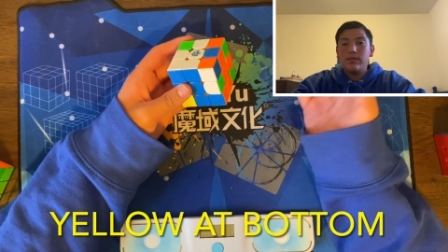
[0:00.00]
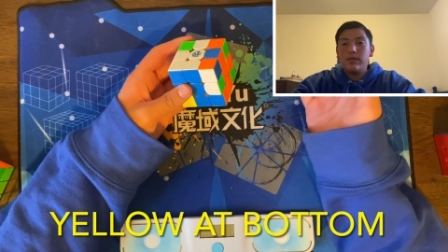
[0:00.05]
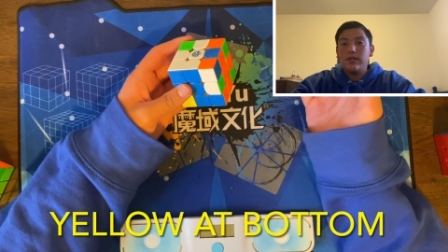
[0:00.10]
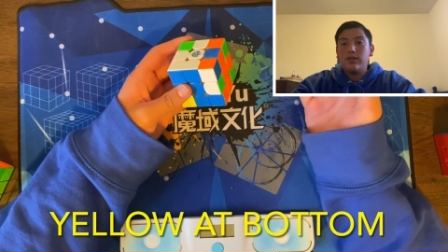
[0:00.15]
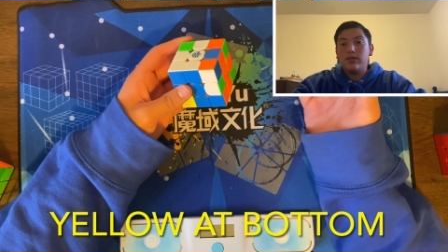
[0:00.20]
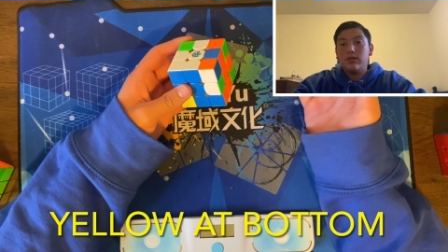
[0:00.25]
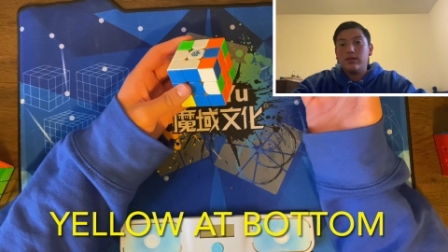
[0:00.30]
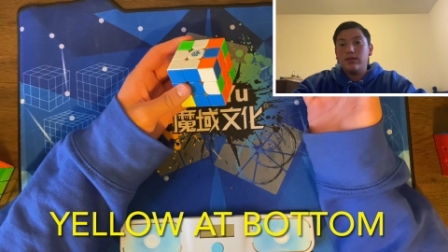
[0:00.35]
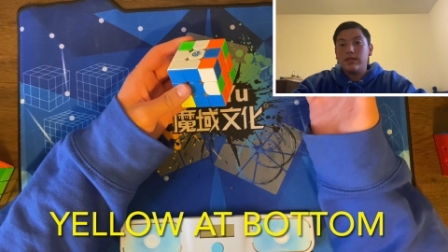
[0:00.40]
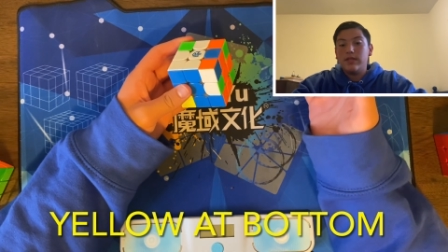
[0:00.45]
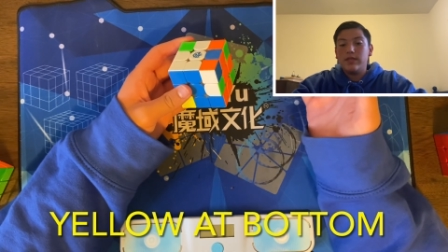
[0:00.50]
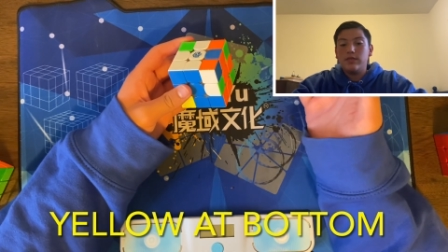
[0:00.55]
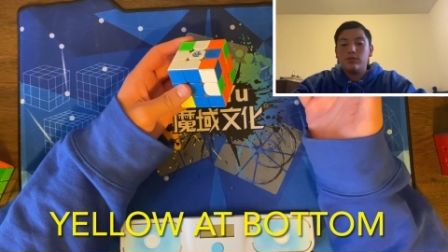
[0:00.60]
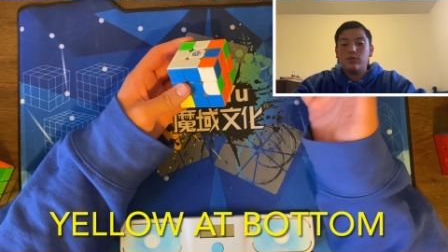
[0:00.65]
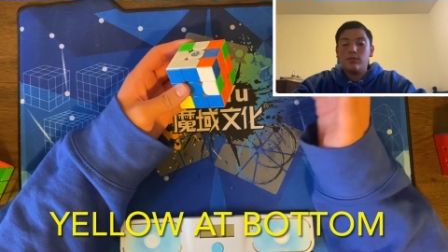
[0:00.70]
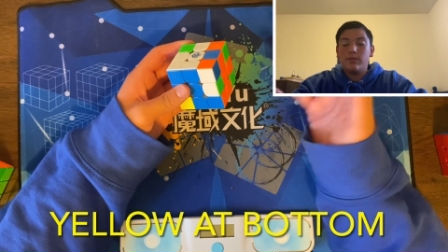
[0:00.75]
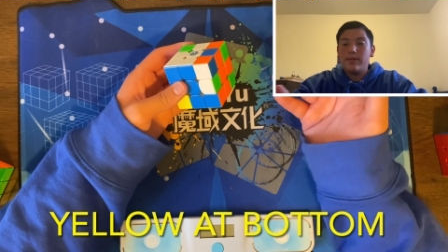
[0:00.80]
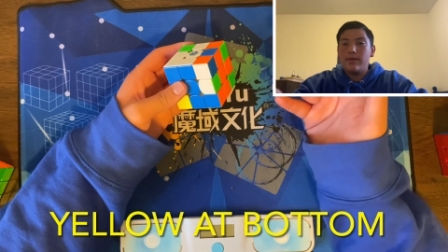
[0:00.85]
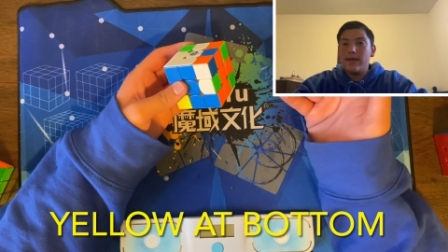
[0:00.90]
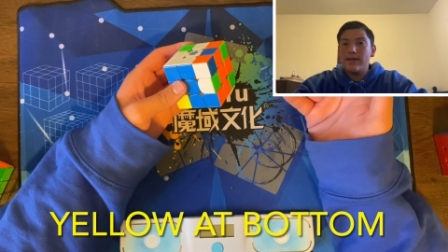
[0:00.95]
or this will
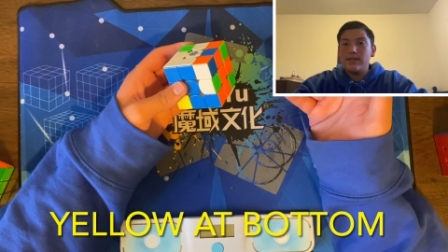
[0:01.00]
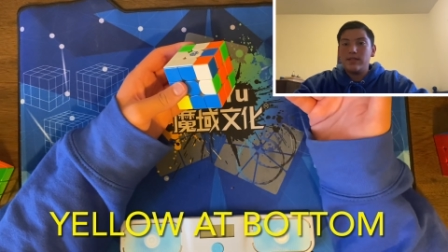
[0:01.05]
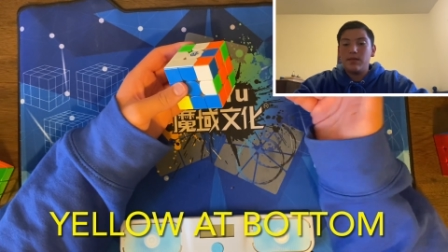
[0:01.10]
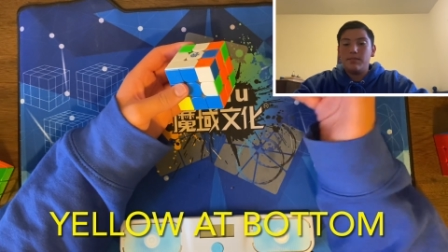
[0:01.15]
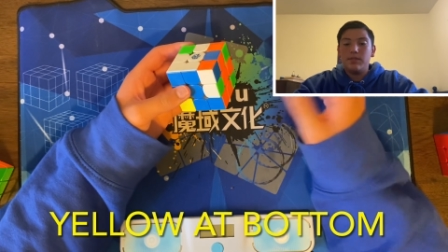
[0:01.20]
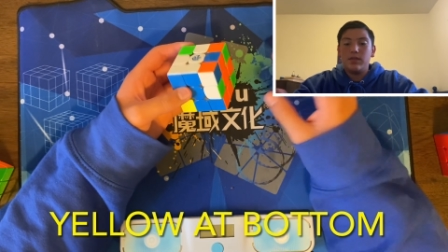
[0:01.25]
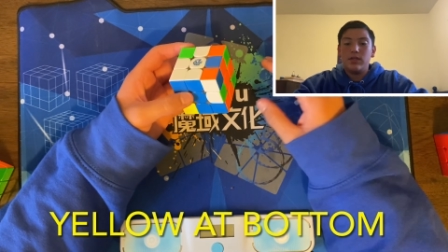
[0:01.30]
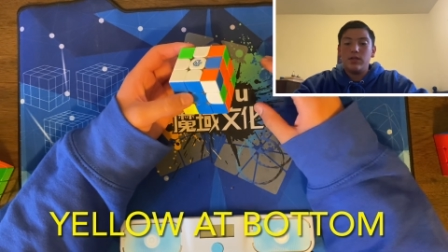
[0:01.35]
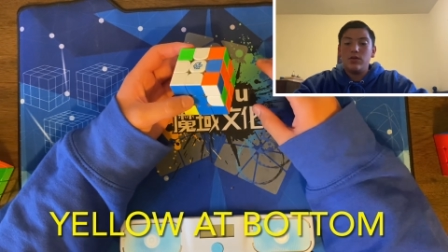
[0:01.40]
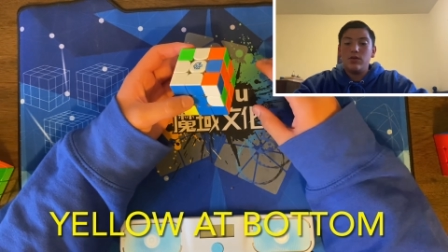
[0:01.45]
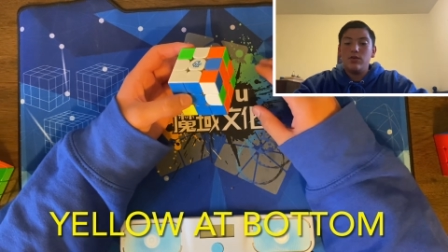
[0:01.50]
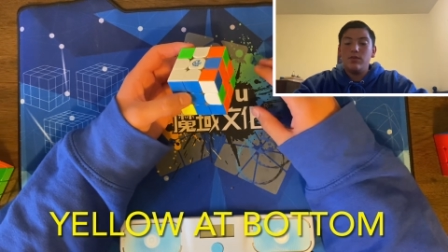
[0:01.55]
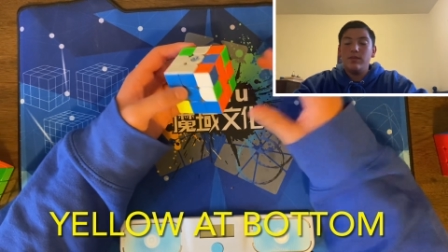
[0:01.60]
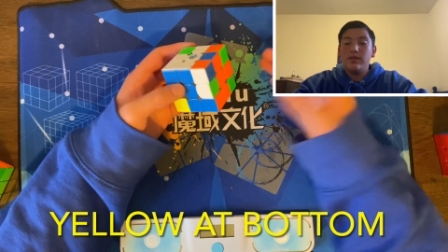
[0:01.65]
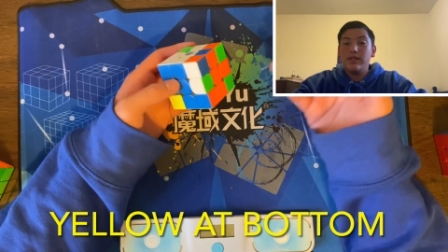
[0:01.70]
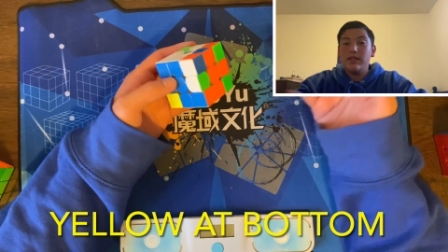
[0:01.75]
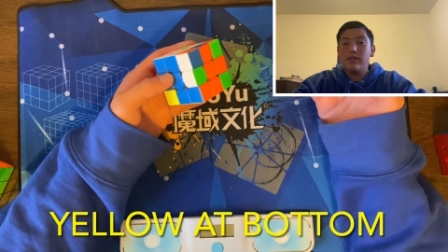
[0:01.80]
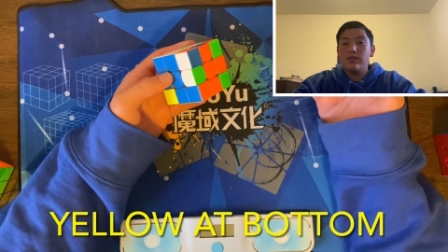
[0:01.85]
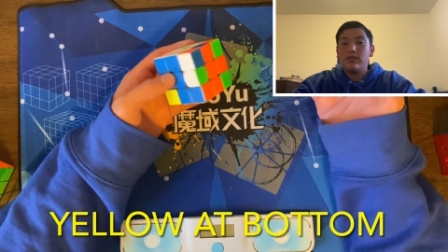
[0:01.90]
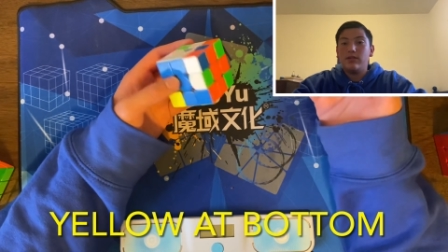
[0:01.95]
mess up the cube and then
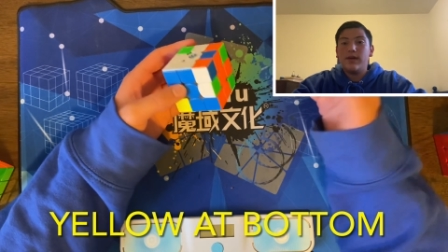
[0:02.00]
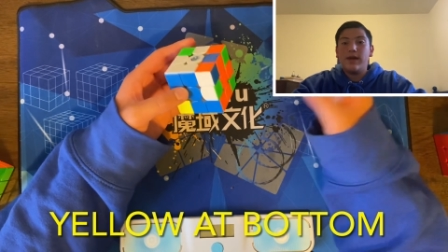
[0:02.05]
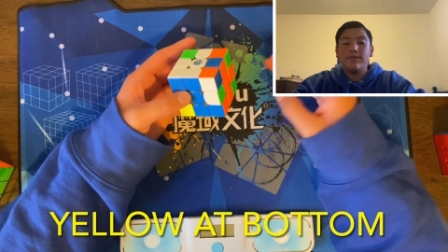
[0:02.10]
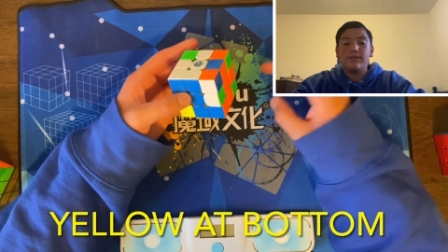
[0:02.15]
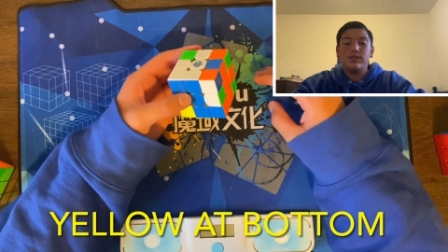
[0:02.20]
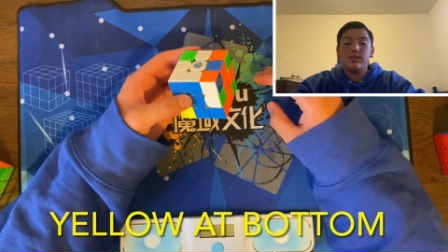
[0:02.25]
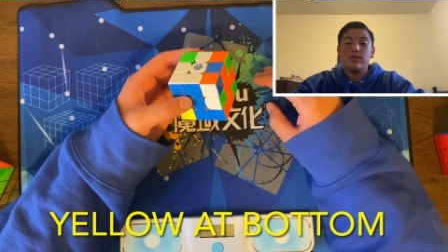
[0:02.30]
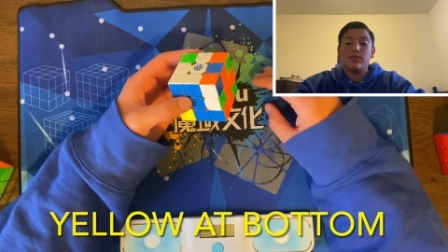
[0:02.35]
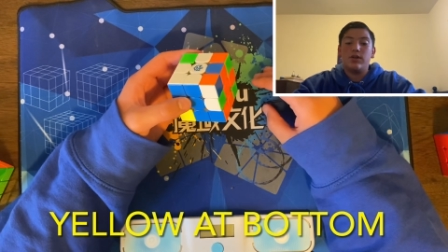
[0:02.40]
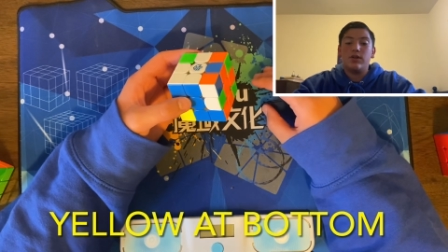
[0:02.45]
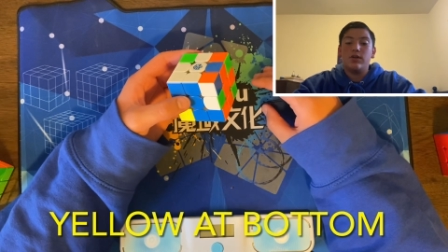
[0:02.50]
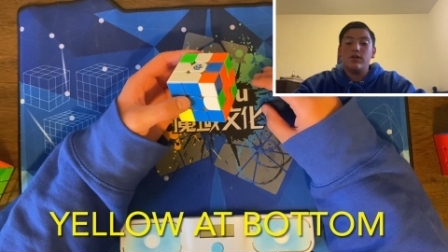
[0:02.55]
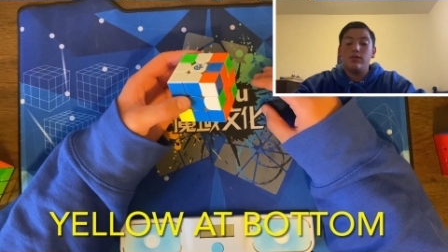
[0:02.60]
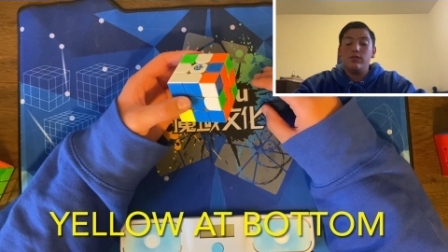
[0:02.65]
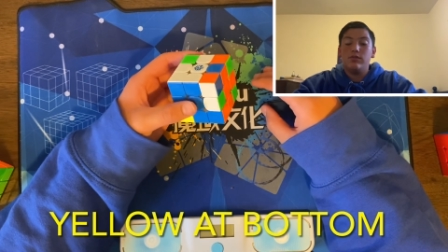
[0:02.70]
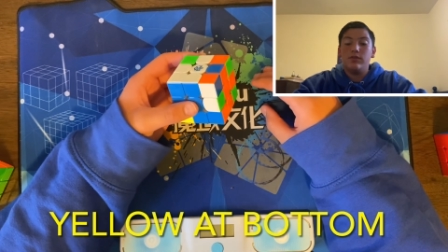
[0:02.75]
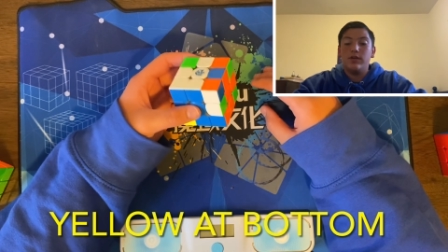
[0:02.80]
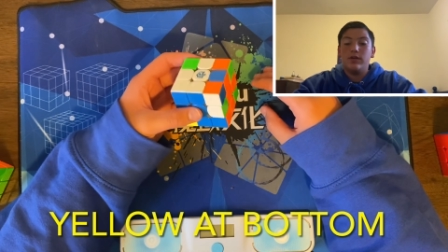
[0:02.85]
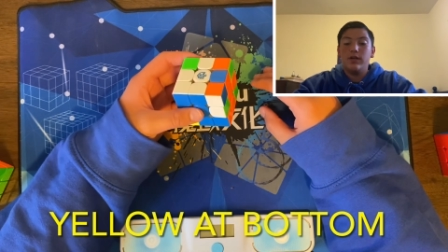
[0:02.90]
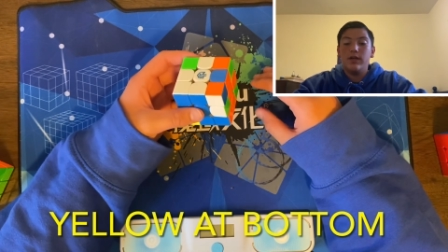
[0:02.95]
you'll have to start over.